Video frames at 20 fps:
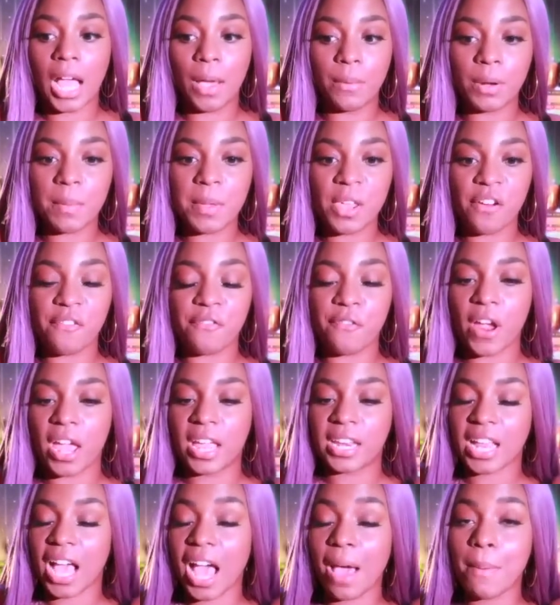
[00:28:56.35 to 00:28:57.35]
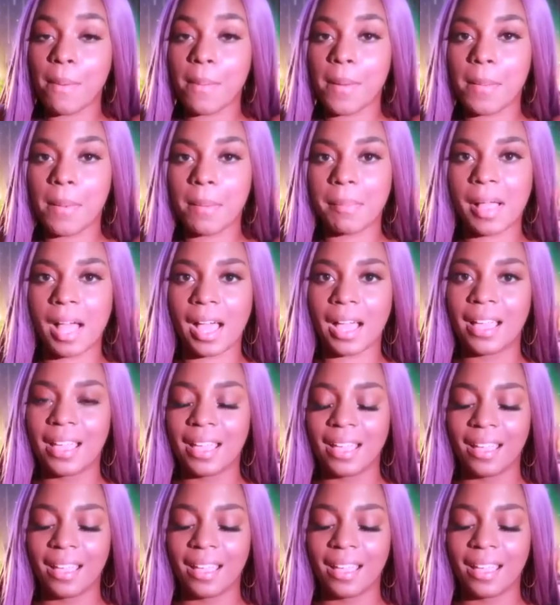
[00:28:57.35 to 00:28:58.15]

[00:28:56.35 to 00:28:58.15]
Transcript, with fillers: I want to be your friend. Ah, blah, blah, blah, blah.